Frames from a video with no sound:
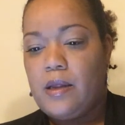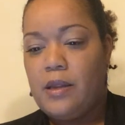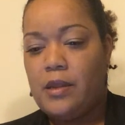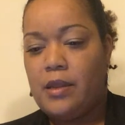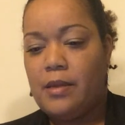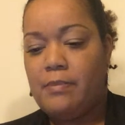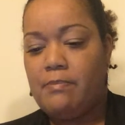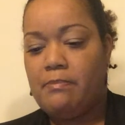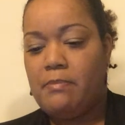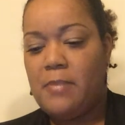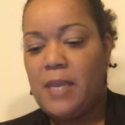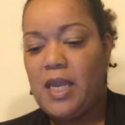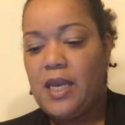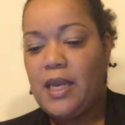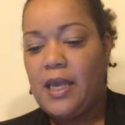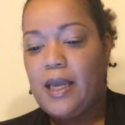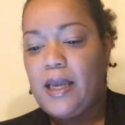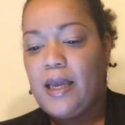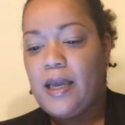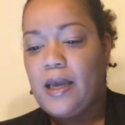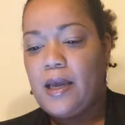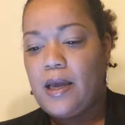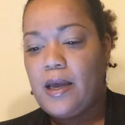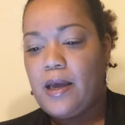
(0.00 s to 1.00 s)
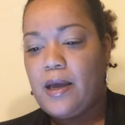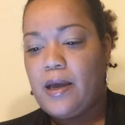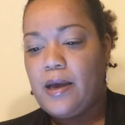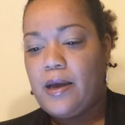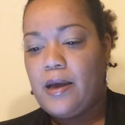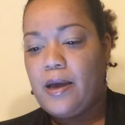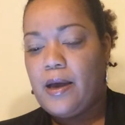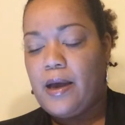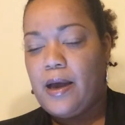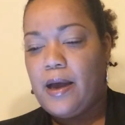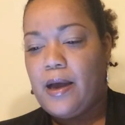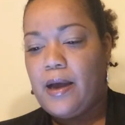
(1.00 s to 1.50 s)
the Mini
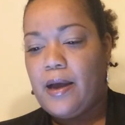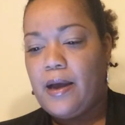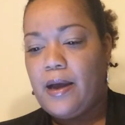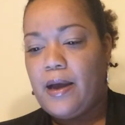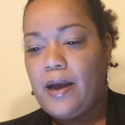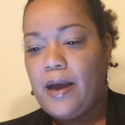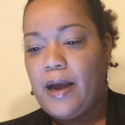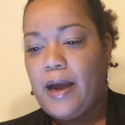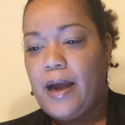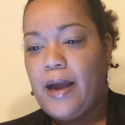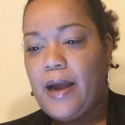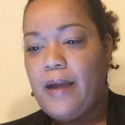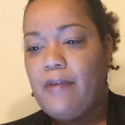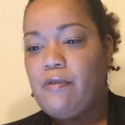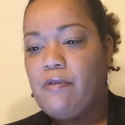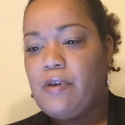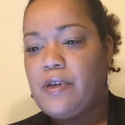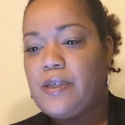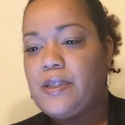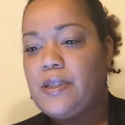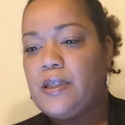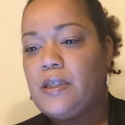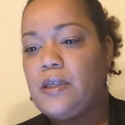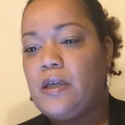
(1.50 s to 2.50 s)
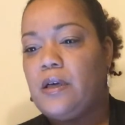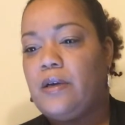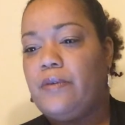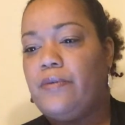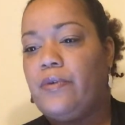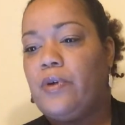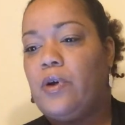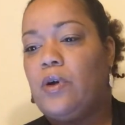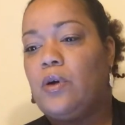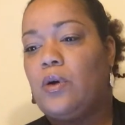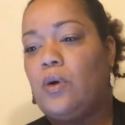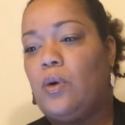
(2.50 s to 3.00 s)
Iris of
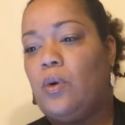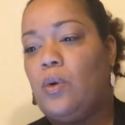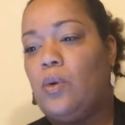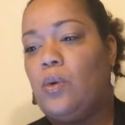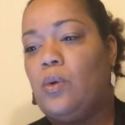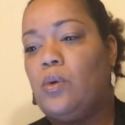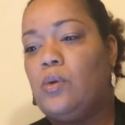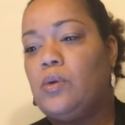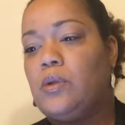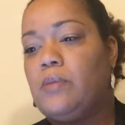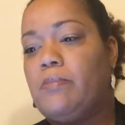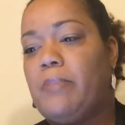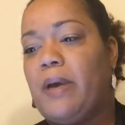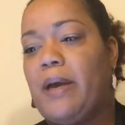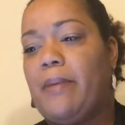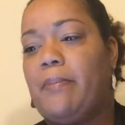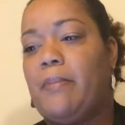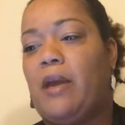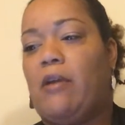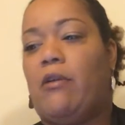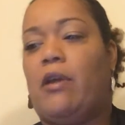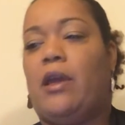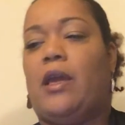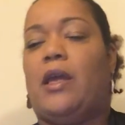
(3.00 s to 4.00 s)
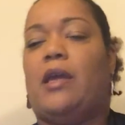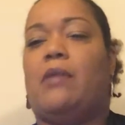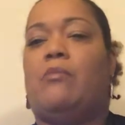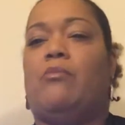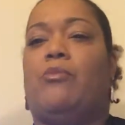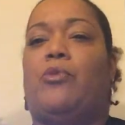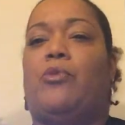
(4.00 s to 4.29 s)
Gold by Marianne